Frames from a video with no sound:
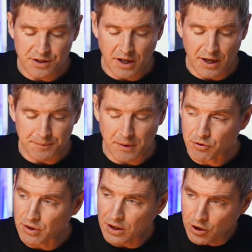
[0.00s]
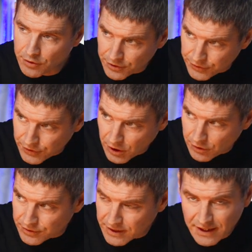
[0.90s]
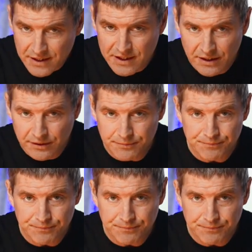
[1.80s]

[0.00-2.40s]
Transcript: acrylic covers over the LEDs,